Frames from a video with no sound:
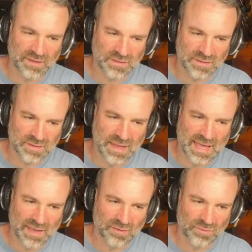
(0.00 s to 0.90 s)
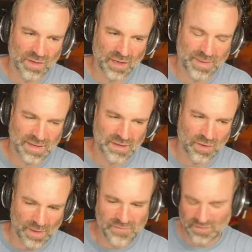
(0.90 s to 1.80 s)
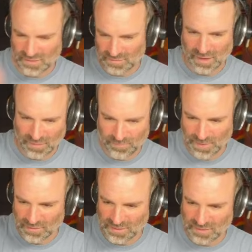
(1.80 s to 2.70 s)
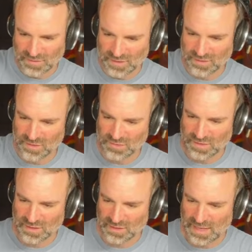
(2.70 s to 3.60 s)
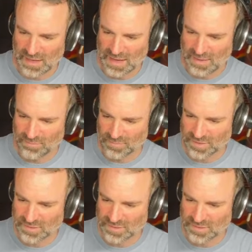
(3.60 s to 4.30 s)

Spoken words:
now. I mean, even like building things using LLMs.